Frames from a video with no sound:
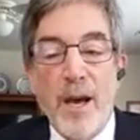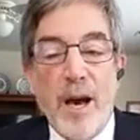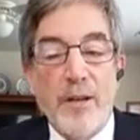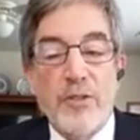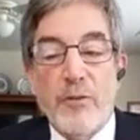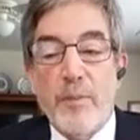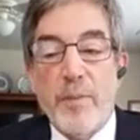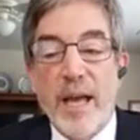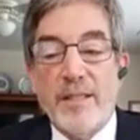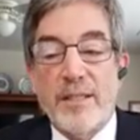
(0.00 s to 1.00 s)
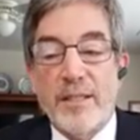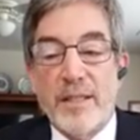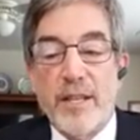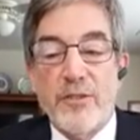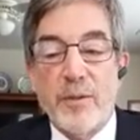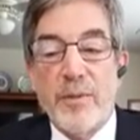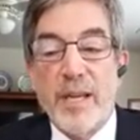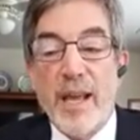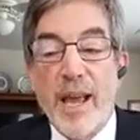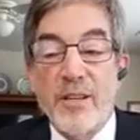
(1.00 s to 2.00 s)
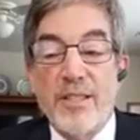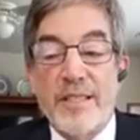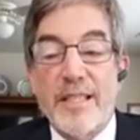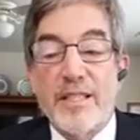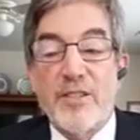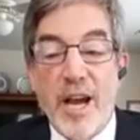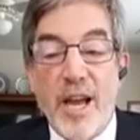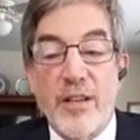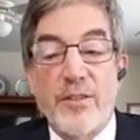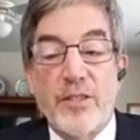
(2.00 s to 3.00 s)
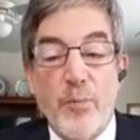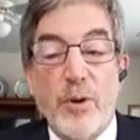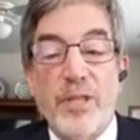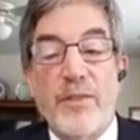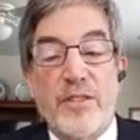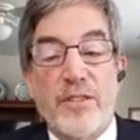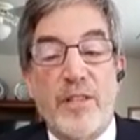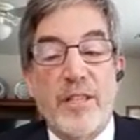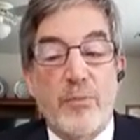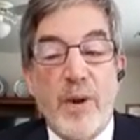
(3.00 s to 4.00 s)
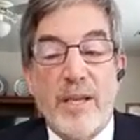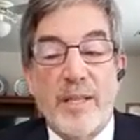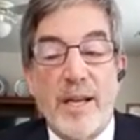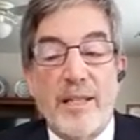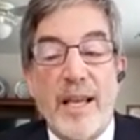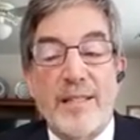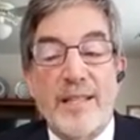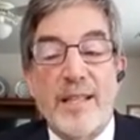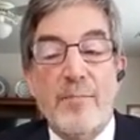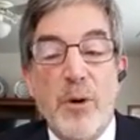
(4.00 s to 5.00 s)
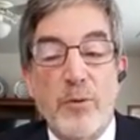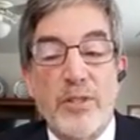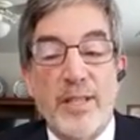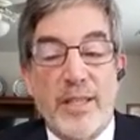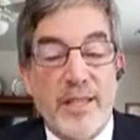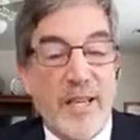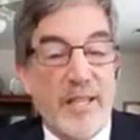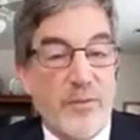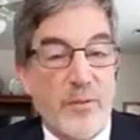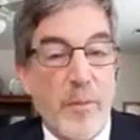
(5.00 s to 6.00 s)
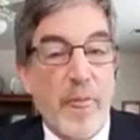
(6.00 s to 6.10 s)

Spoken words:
Under General Paxton's leadership, the agency's Child Support Division is recognized as the most successful